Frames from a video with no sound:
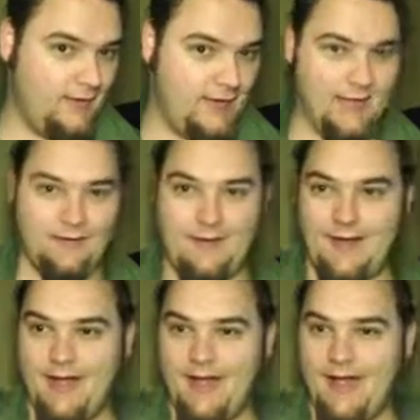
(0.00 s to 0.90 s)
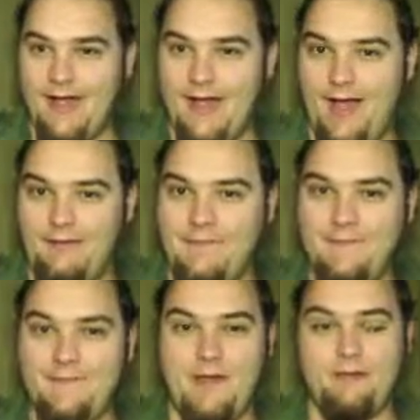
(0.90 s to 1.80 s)
You know, I have
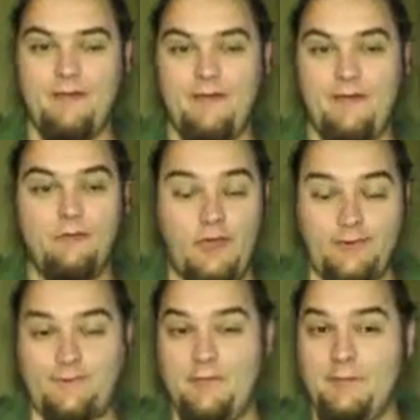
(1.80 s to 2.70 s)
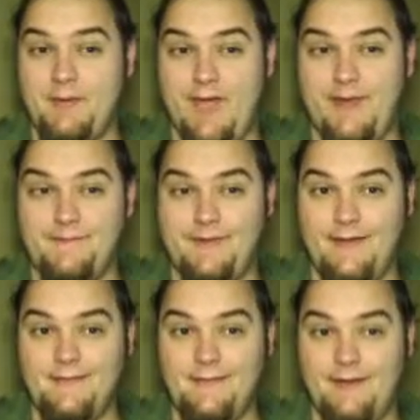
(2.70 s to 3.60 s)
seen this happen when you hit somebody by
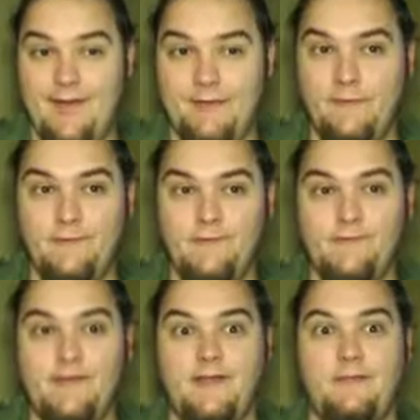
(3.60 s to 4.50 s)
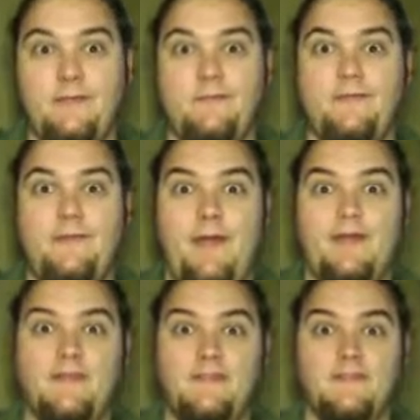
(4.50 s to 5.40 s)
accident. And you just see their
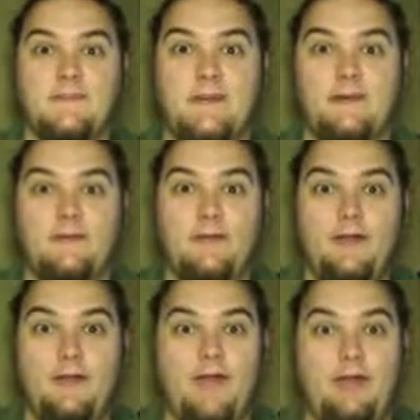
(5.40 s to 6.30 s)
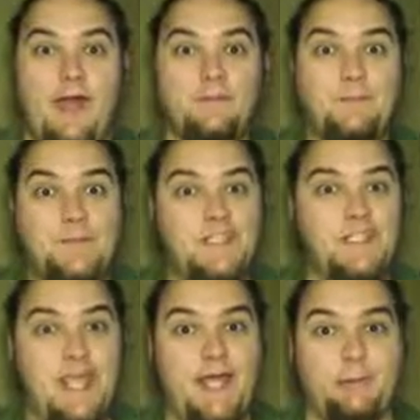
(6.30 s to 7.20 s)
face just go that
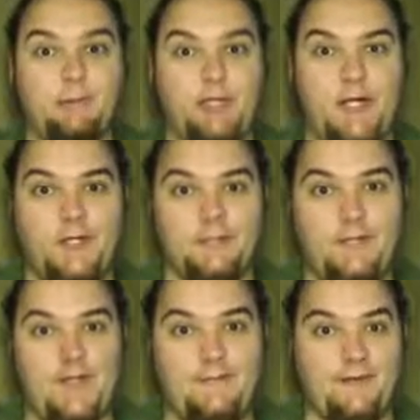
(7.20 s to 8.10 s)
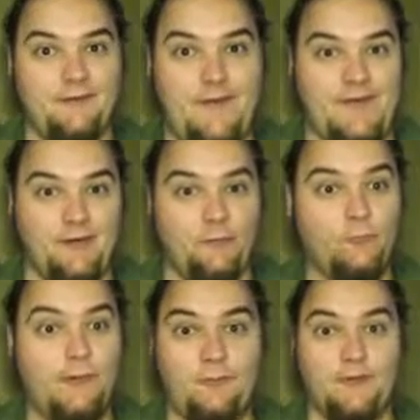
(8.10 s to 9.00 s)
shade of blood red. And they're ready to
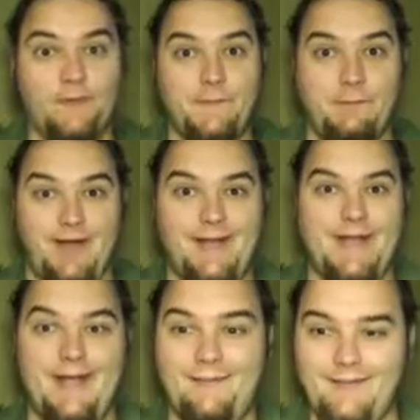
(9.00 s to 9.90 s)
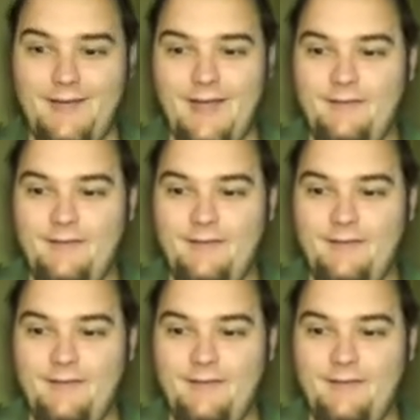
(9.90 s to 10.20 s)
rip your spine out.